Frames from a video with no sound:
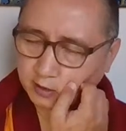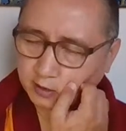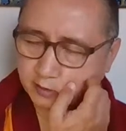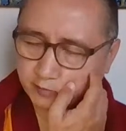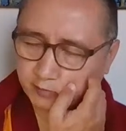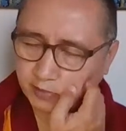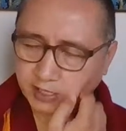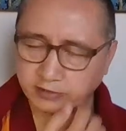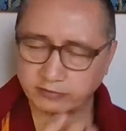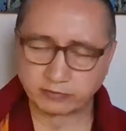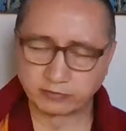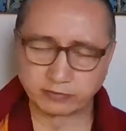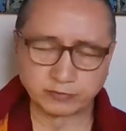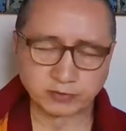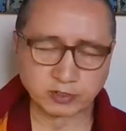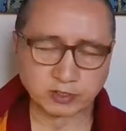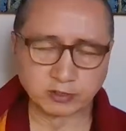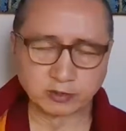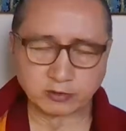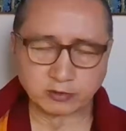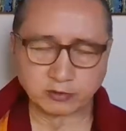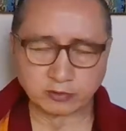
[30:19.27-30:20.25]

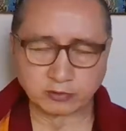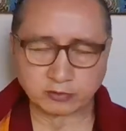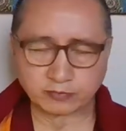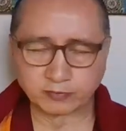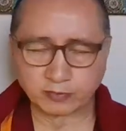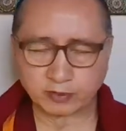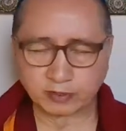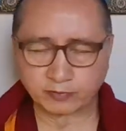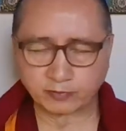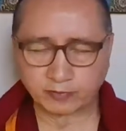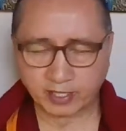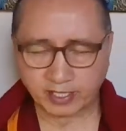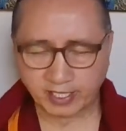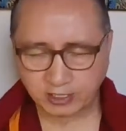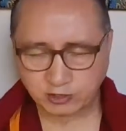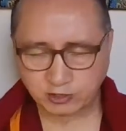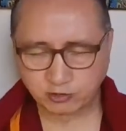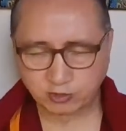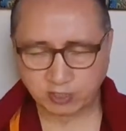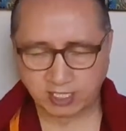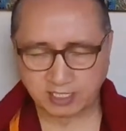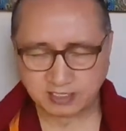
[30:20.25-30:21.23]
By
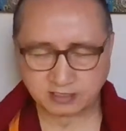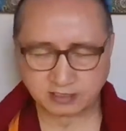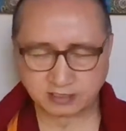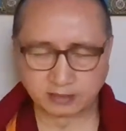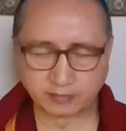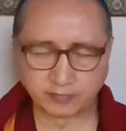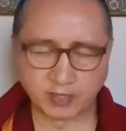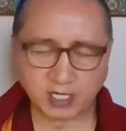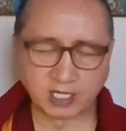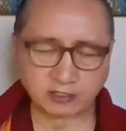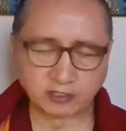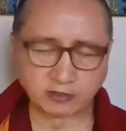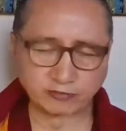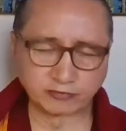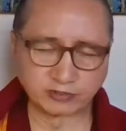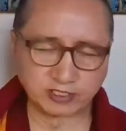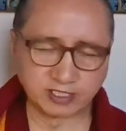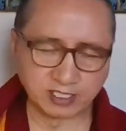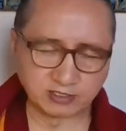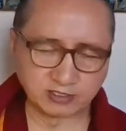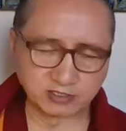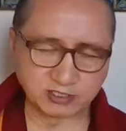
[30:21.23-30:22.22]
actualizing the path of
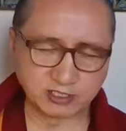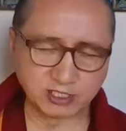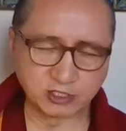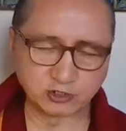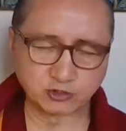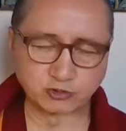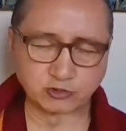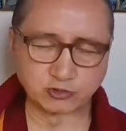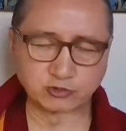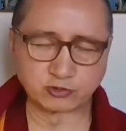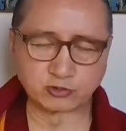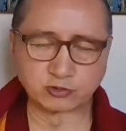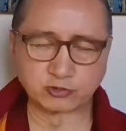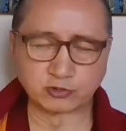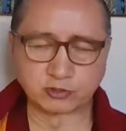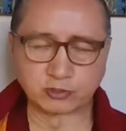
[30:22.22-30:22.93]
renunciation